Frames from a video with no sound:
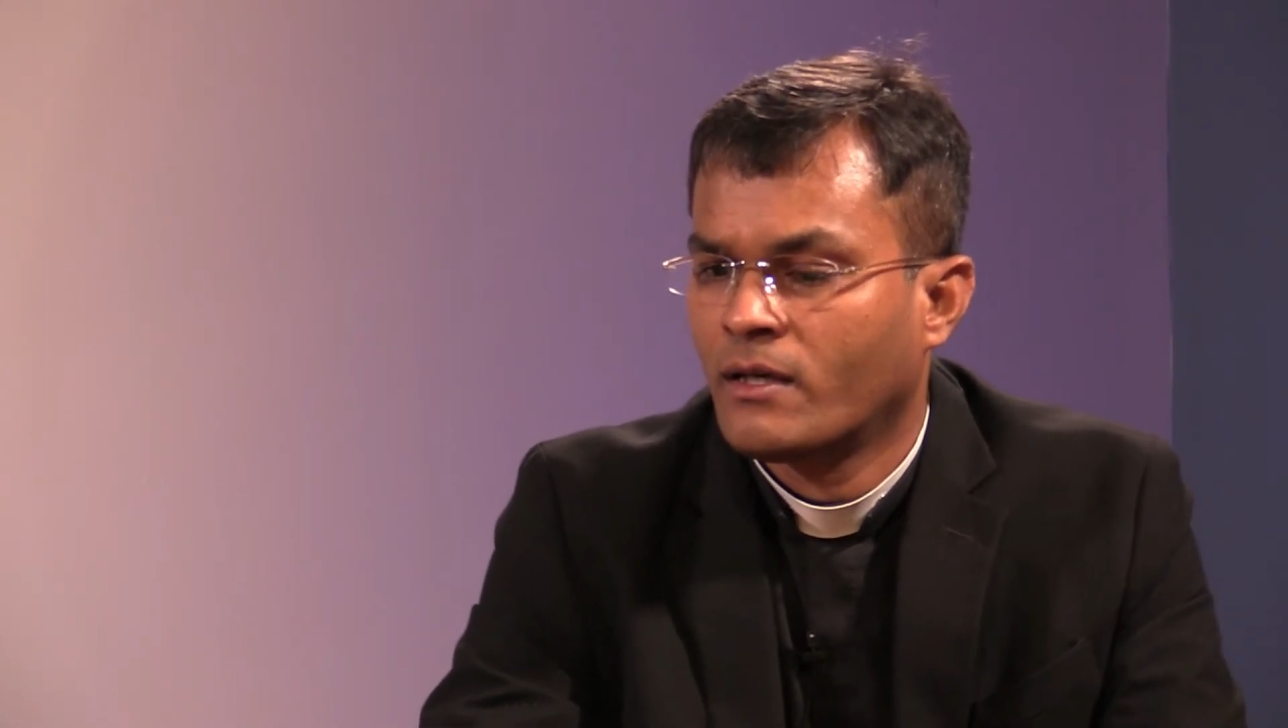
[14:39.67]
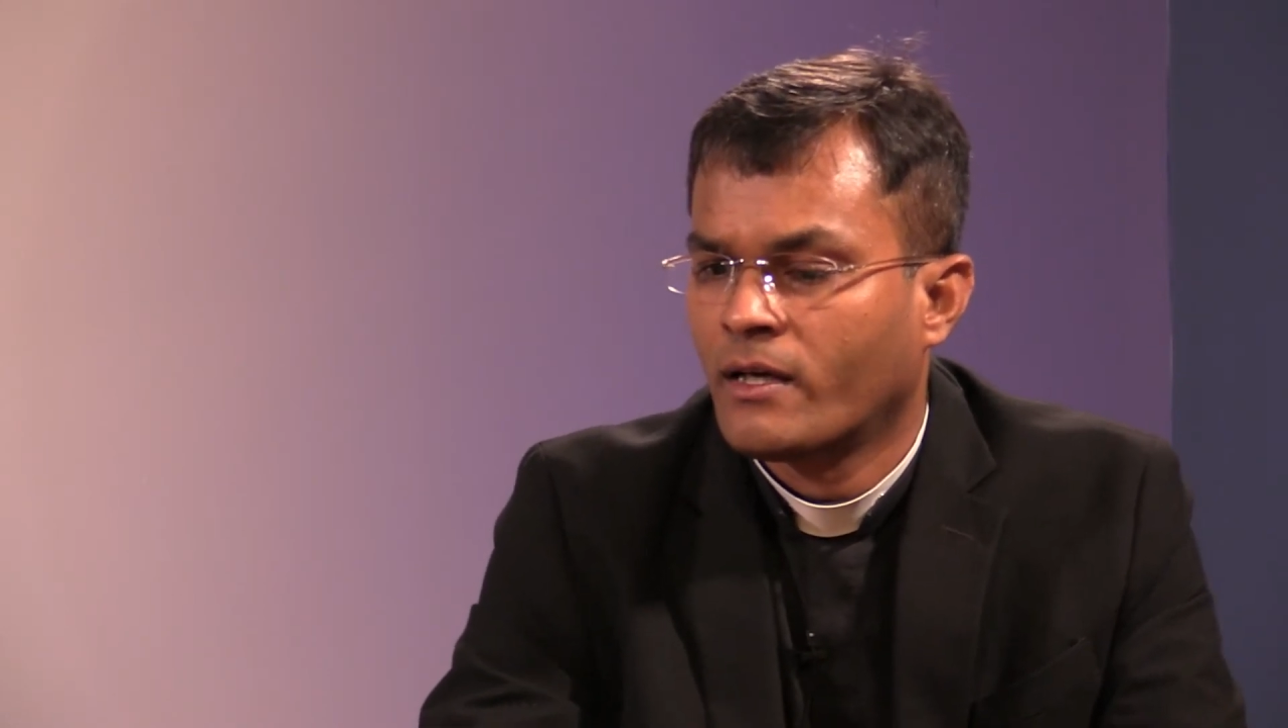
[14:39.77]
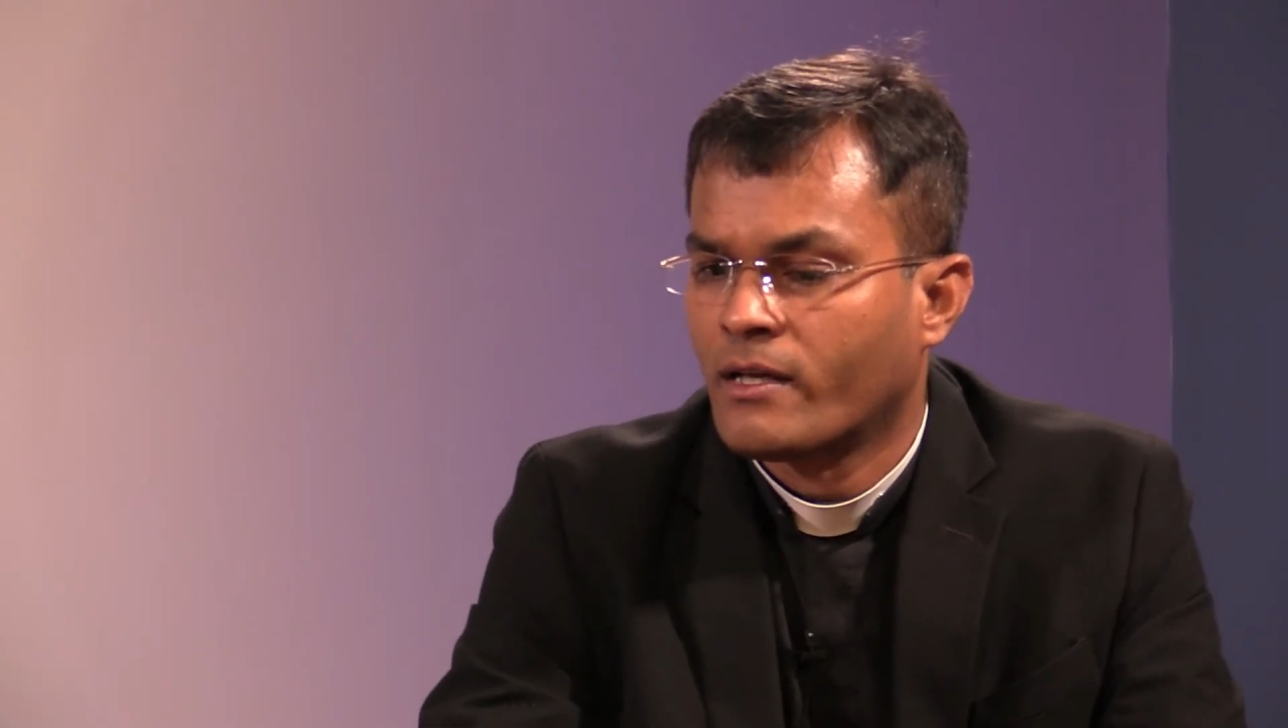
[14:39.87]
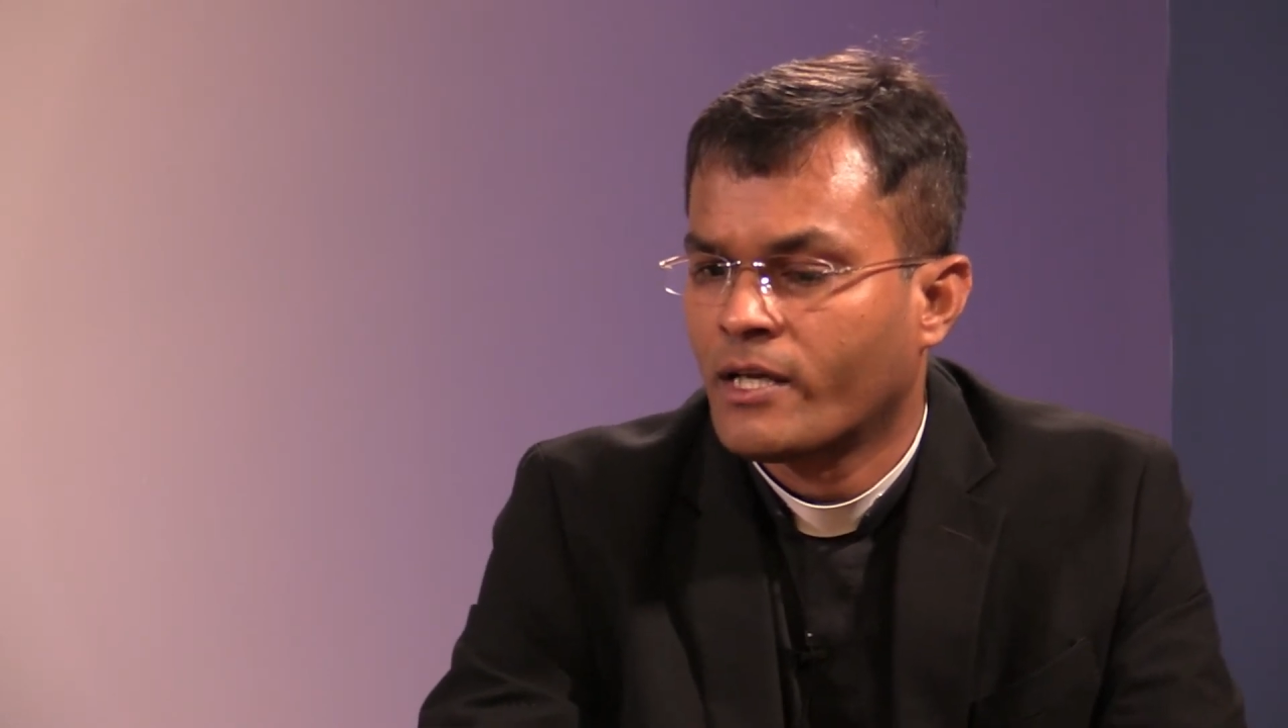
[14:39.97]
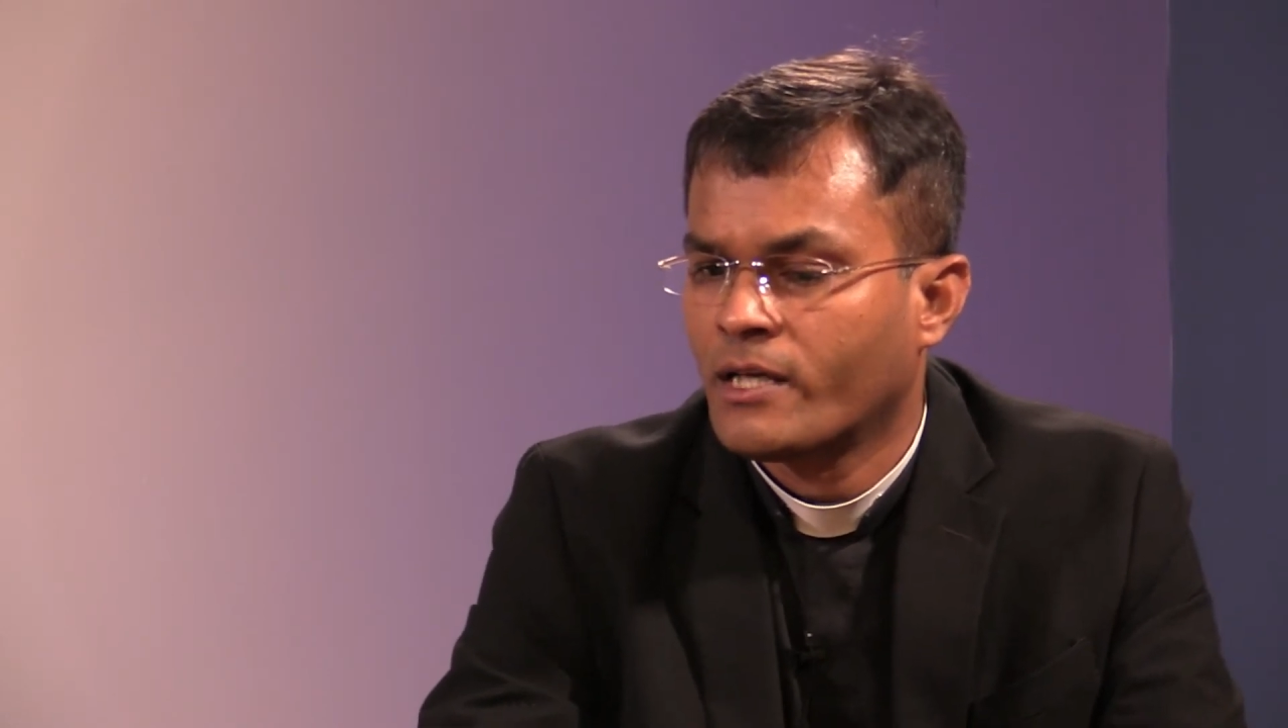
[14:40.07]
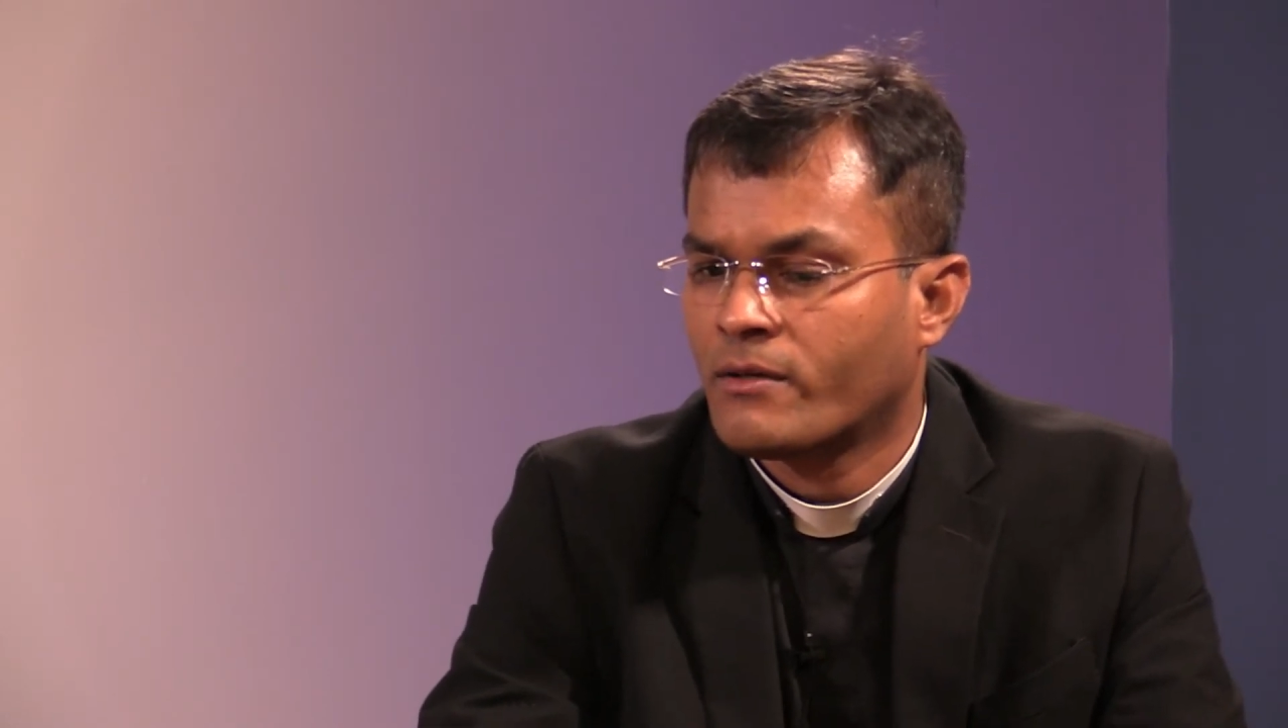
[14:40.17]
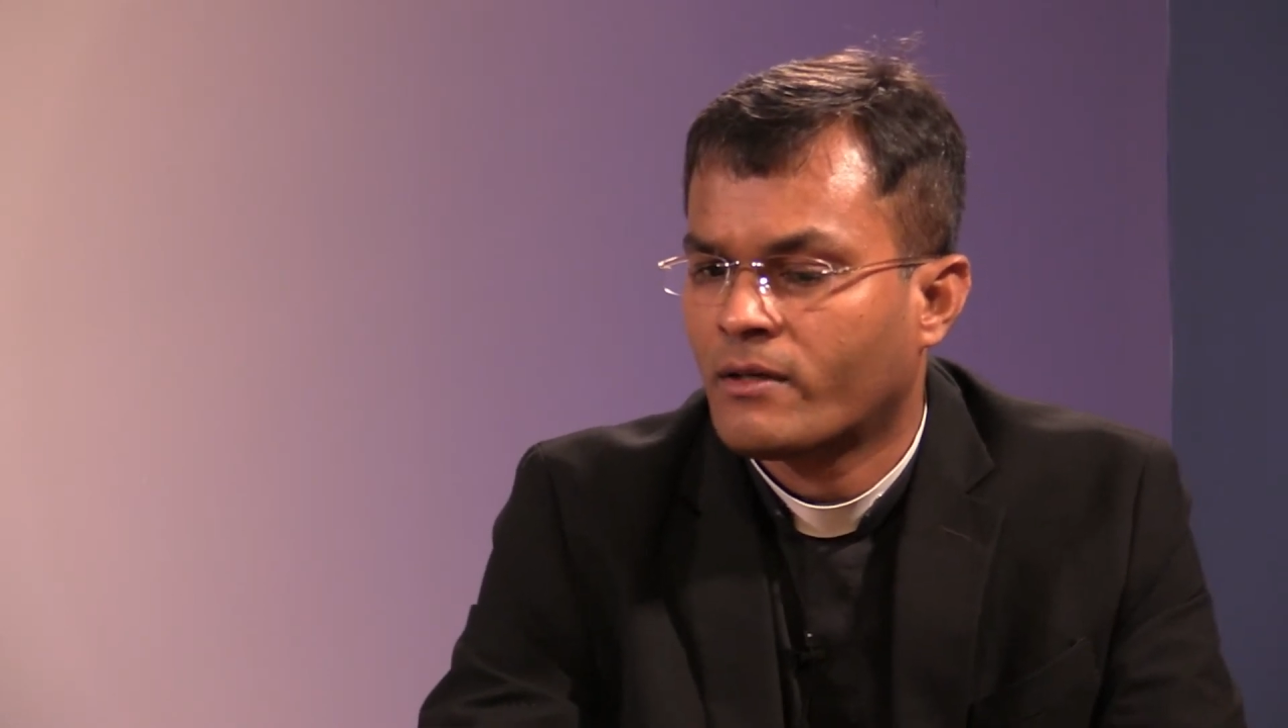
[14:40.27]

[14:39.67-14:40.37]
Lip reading: And he